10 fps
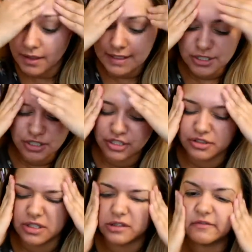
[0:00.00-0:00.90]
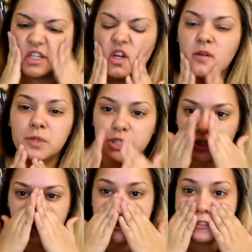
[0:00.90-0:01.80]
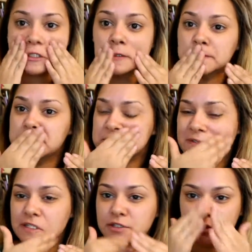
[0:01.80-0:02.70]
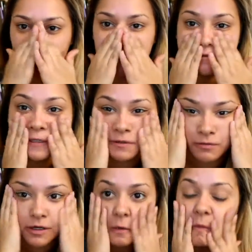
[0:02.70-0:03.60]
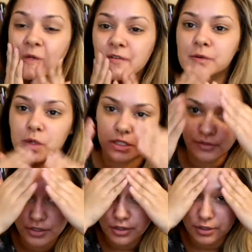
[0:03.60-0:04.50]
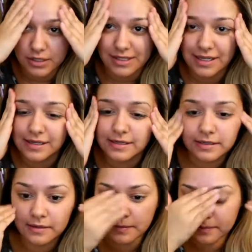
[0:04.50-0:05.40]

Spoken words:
I just use the AVEENO moisturizer. You can use whatever you want, whatever works for your skin.